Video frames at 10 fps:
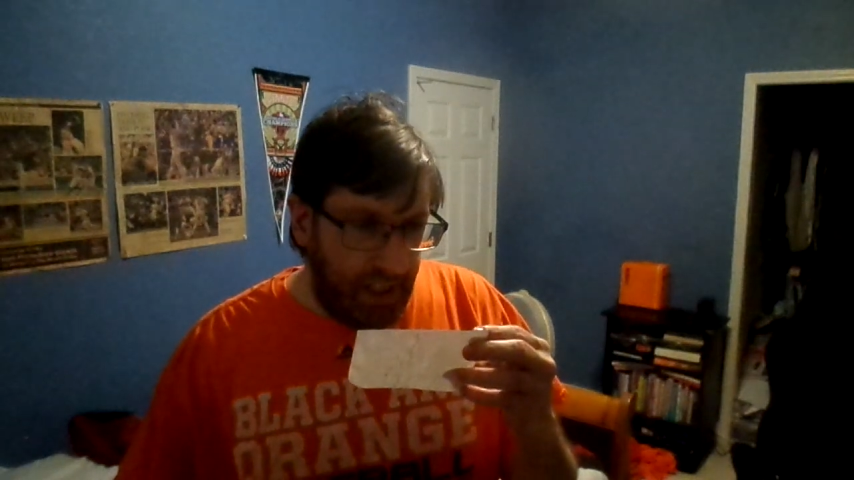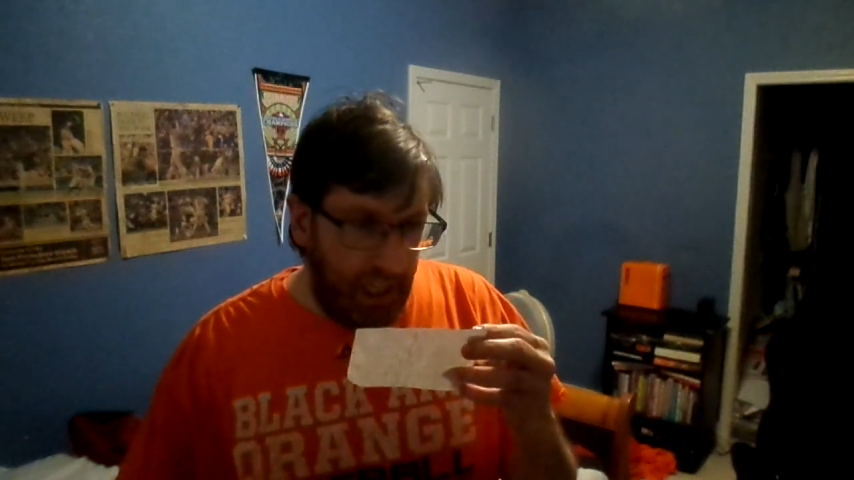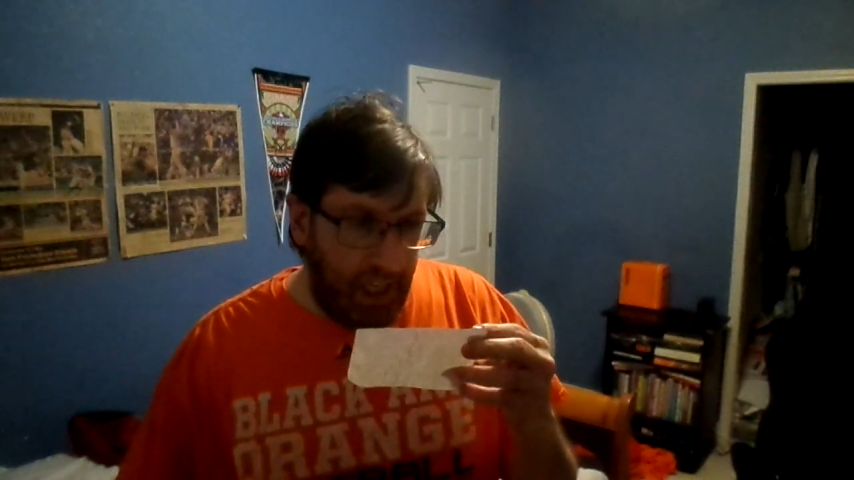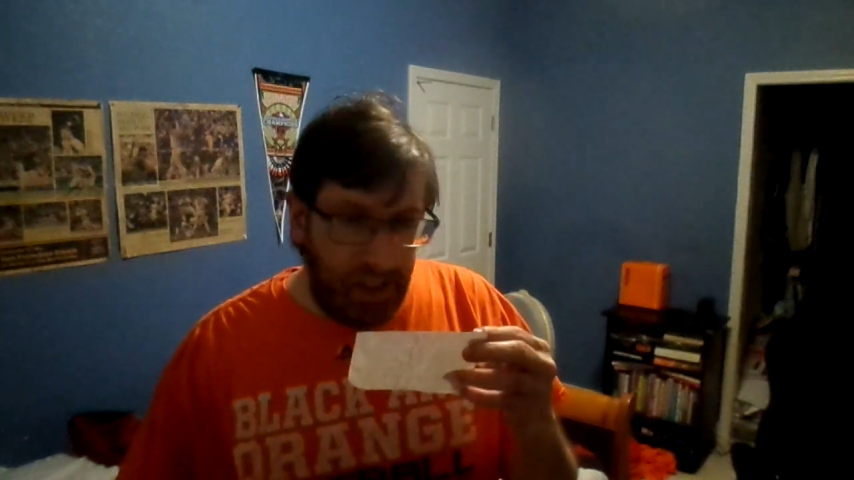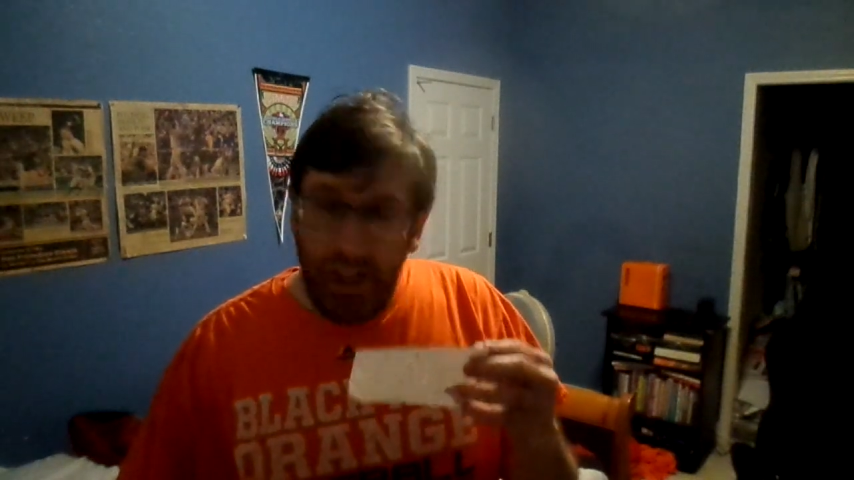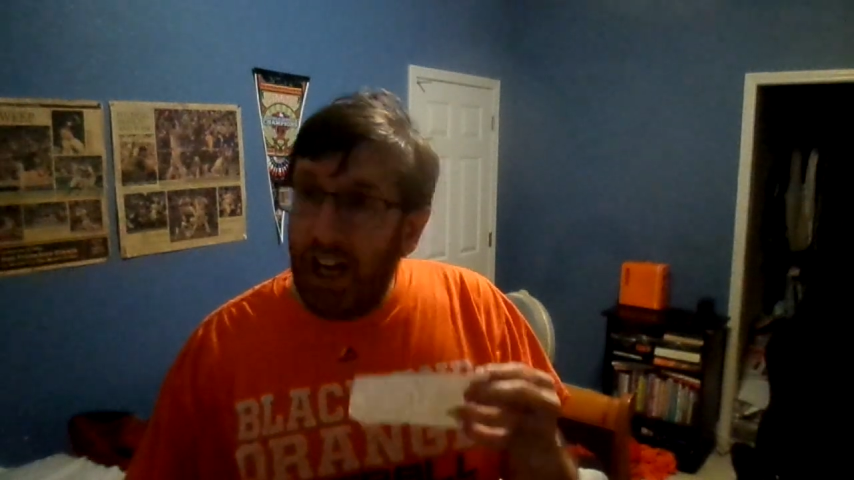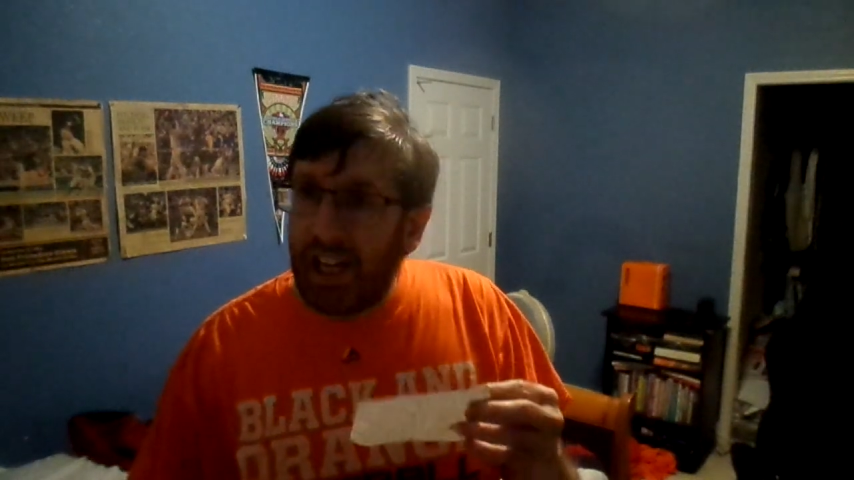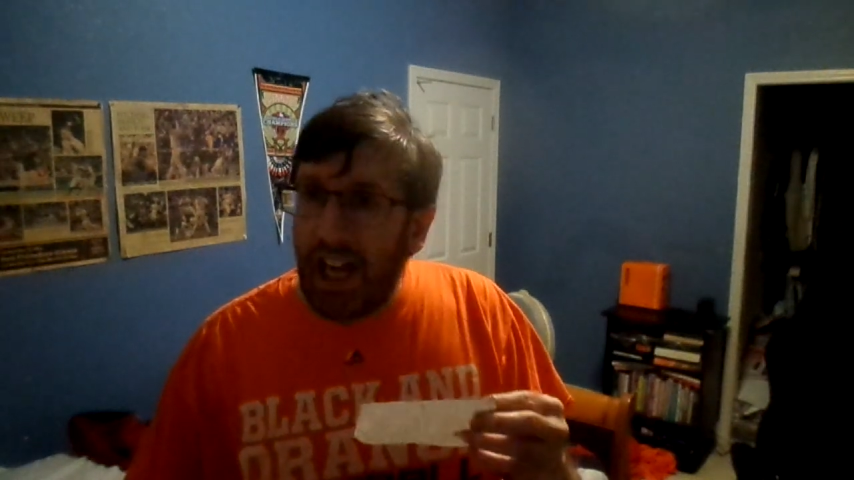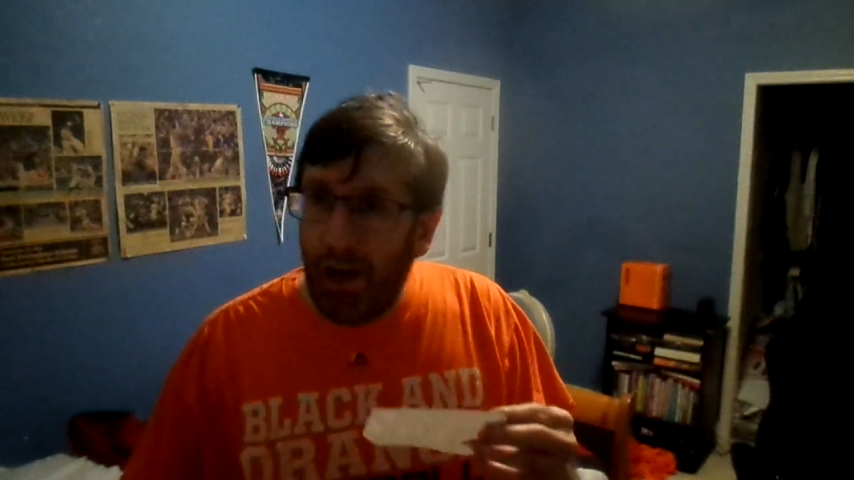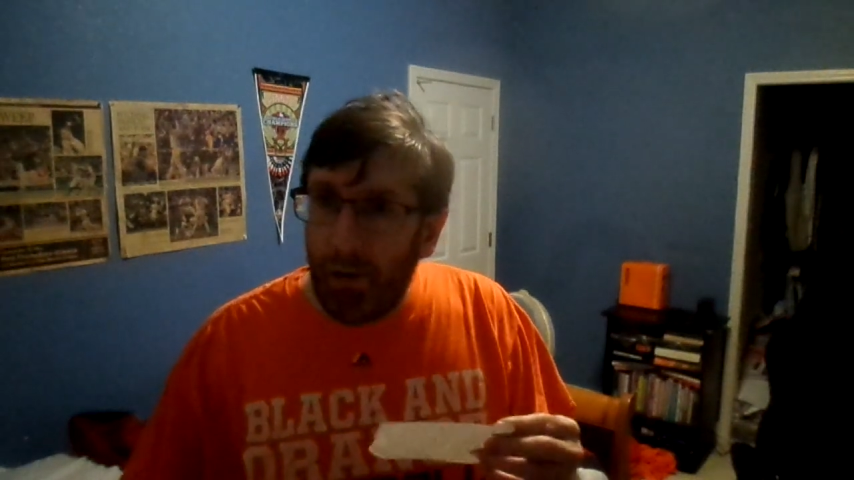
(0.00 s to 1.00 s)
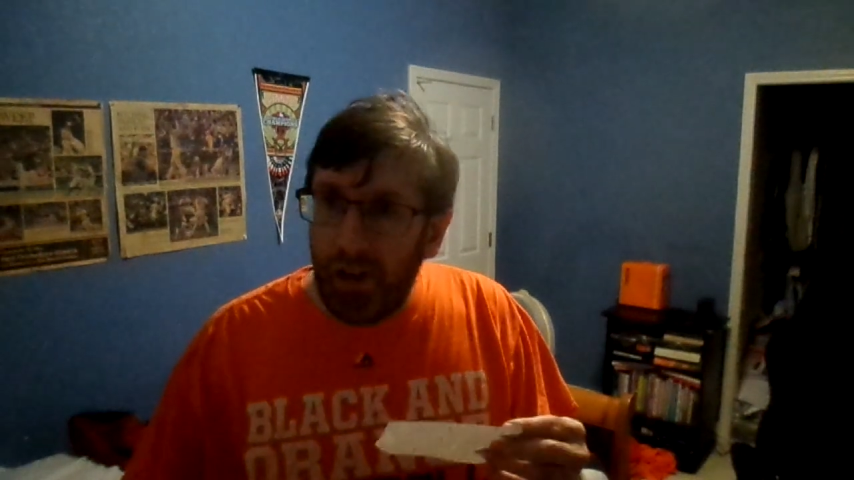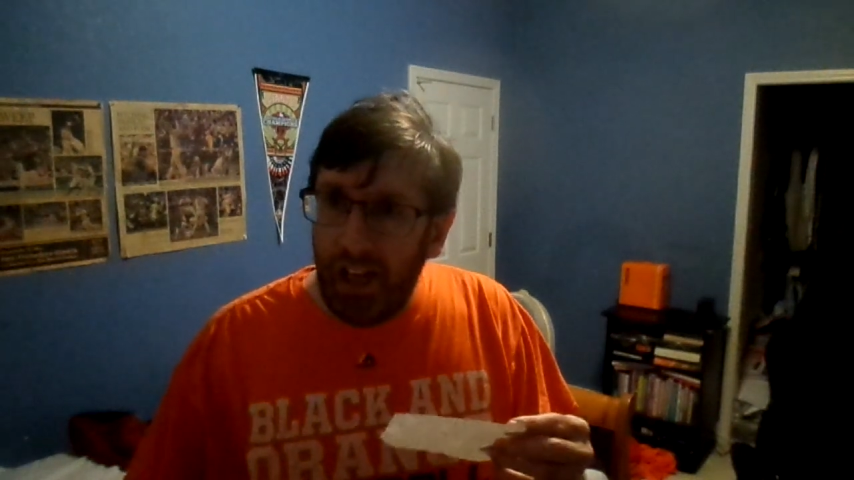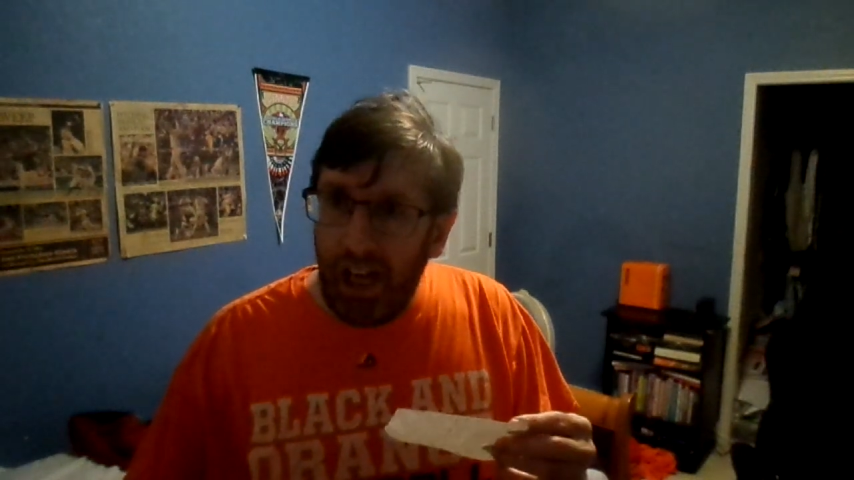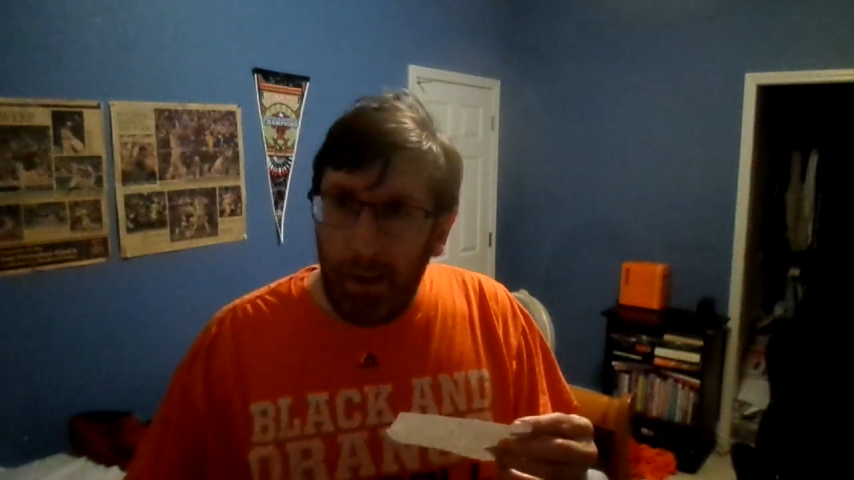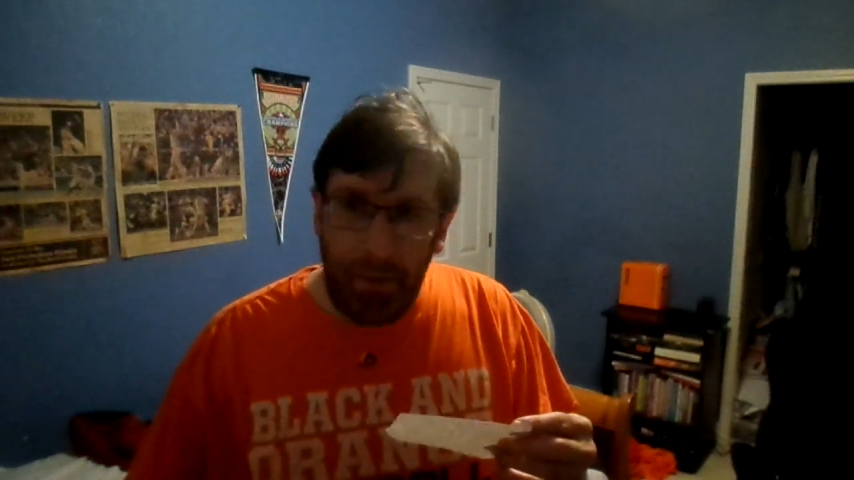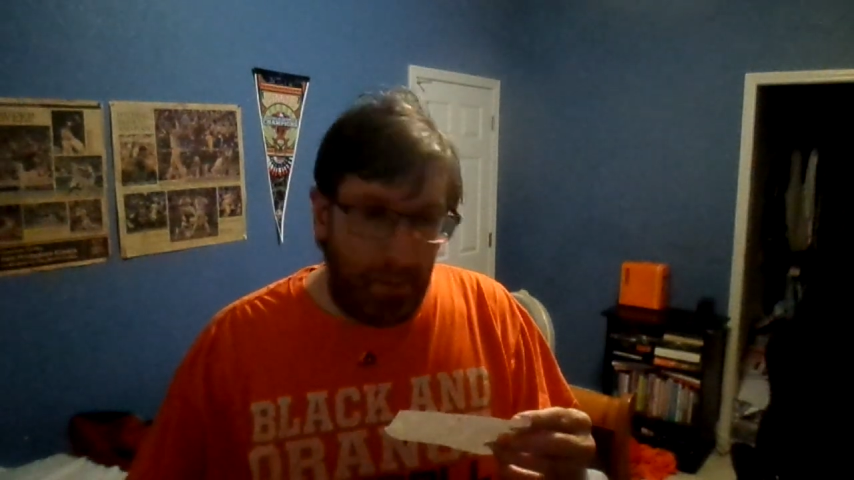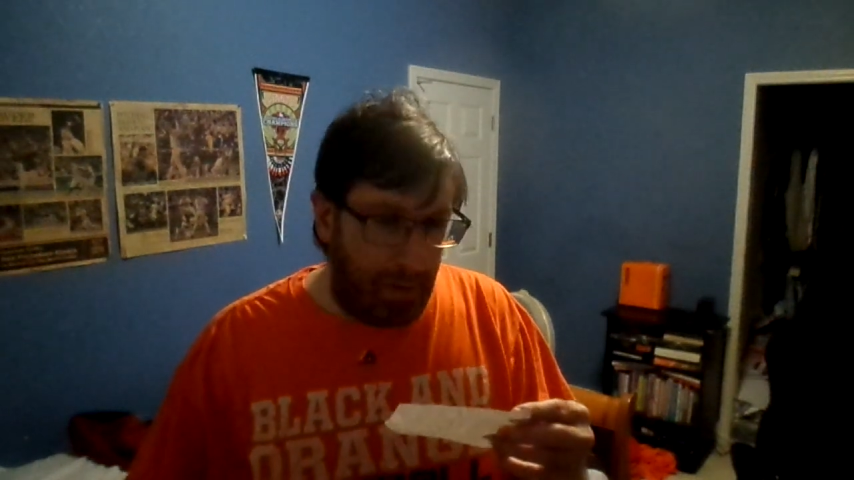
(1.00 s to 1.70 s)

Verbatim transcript: uh, Jack Howard a happy